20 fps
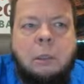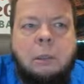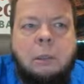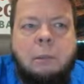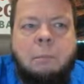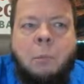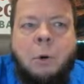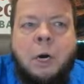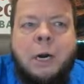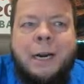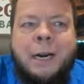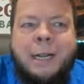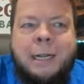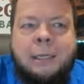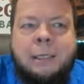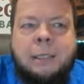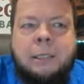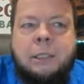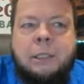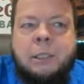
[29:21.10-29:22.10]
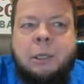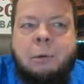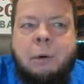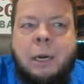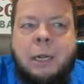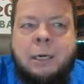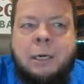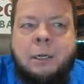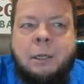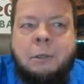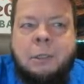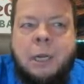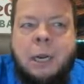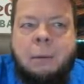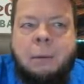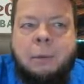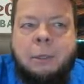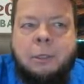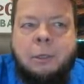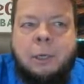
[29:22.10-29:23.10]
meridians that relate to those
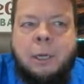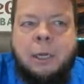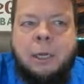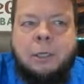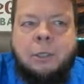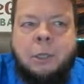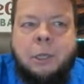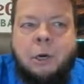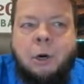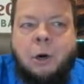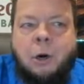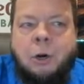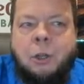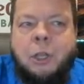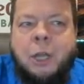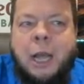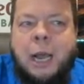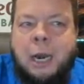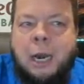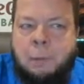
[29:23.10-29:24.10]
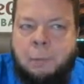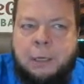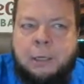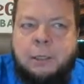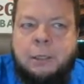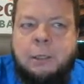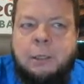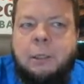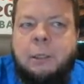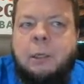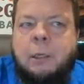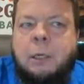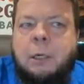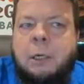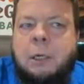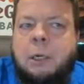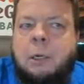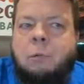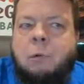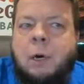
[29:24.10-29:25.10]
elements. Okay, so the earth element
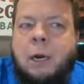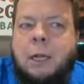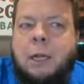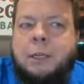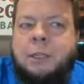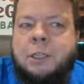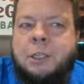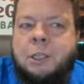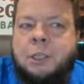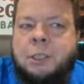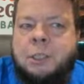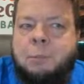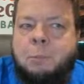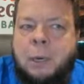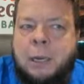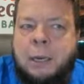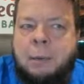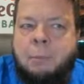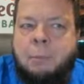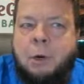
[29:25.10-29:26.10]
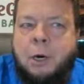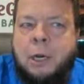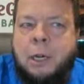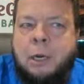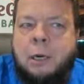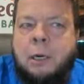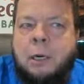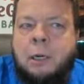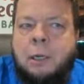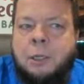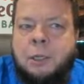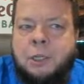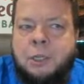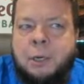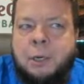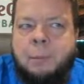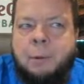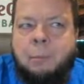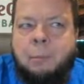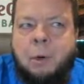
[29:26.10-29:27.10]
relates to the spleen meridian and the
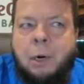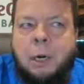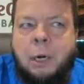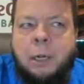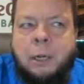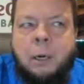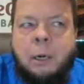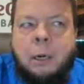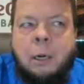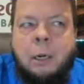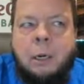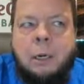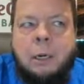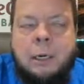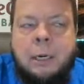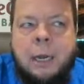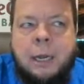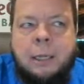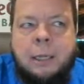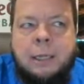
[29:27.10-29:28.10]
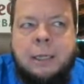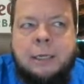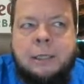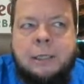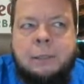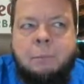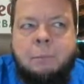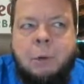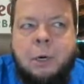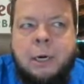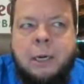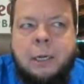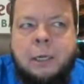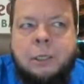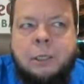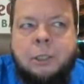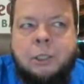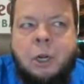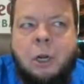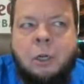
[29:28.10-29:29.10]
stomach meridian. Now, these
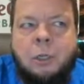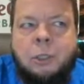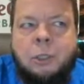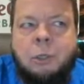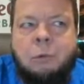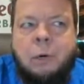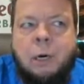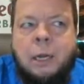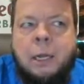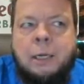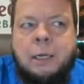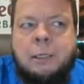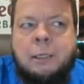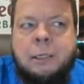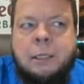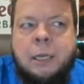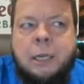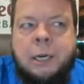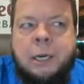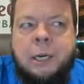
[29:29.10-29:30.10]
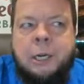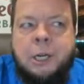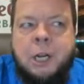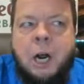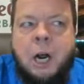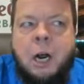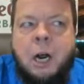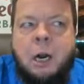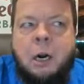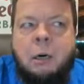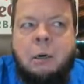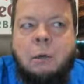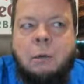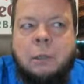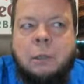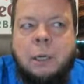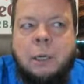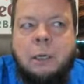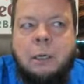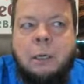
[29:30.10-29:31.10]
meridians also relate to yin and yang.
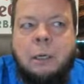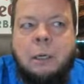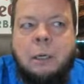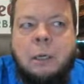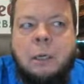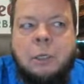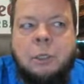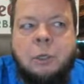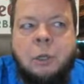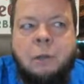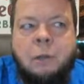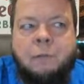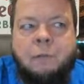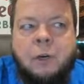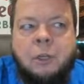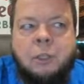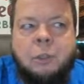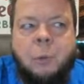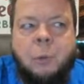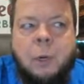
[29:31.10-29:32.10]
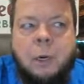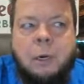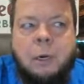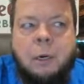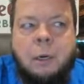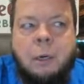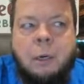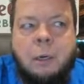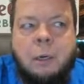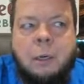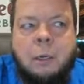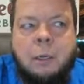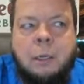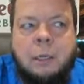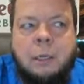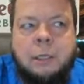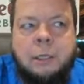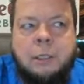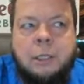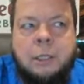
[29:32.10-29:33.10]
Okay, so the first one
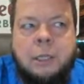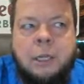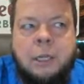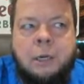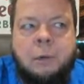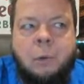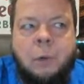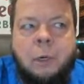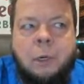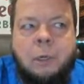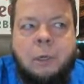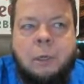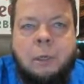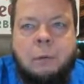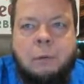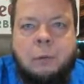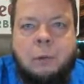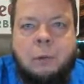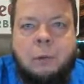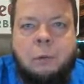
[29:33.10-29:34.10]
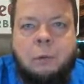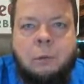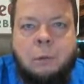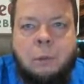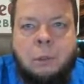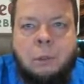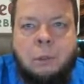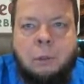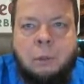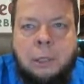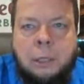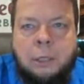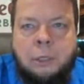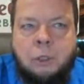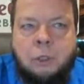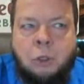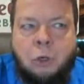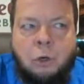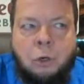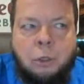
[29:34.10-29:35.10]
is the yin one, the, the
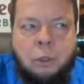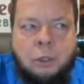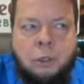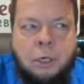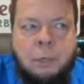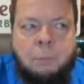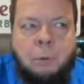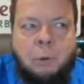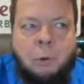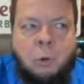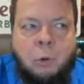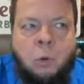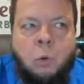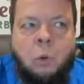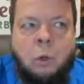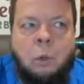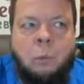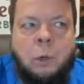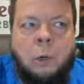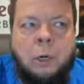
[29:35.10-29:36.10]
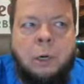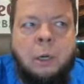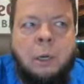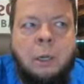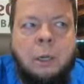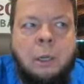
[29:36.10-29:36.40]
internal, deeper, cooler one.